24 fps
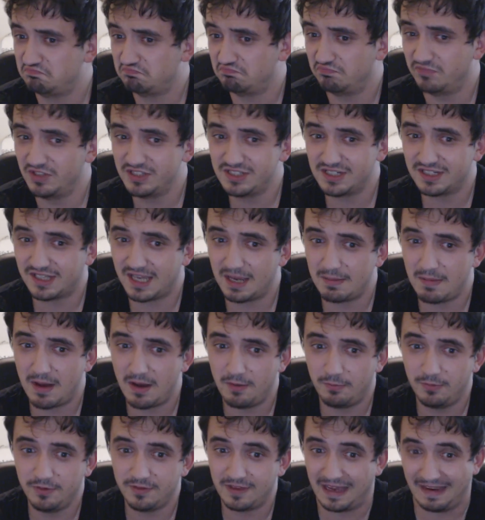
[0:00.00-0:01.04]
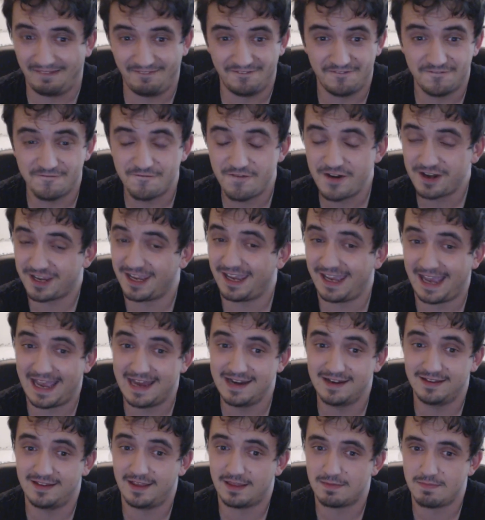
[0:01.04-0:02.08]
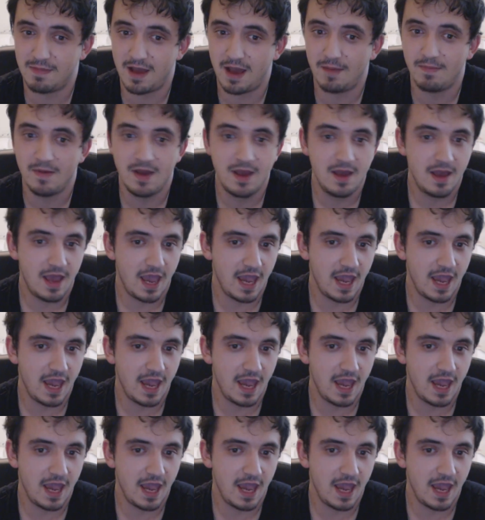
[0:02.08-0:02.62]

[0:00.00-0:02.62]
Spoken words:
Blizzard came out with. I freaking hated that map.